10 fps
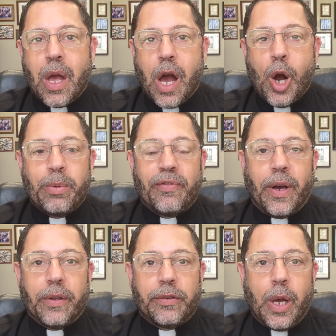I hope you
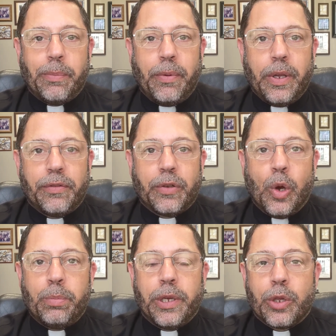found this helpful. If
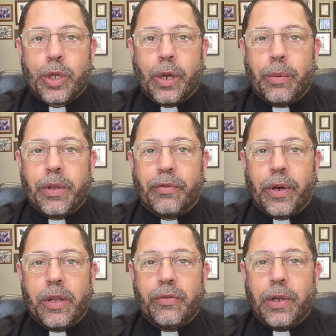so, please share it with your
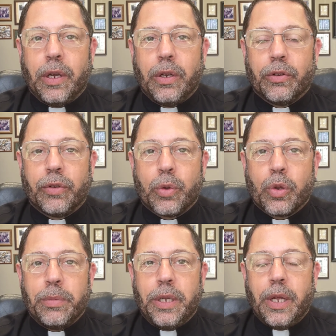friends via your
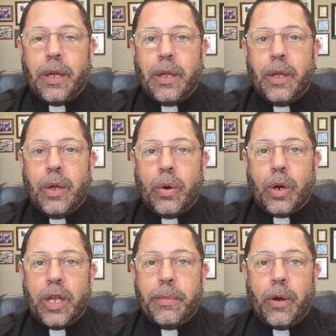social media or
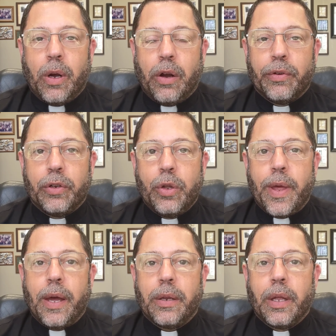email or however you do
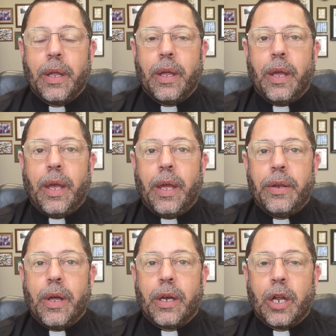that.
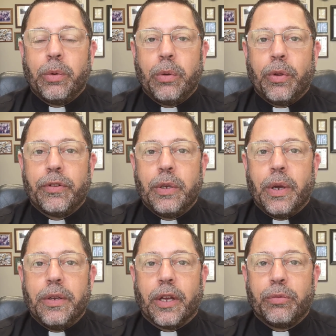And God willing, we'll see you in next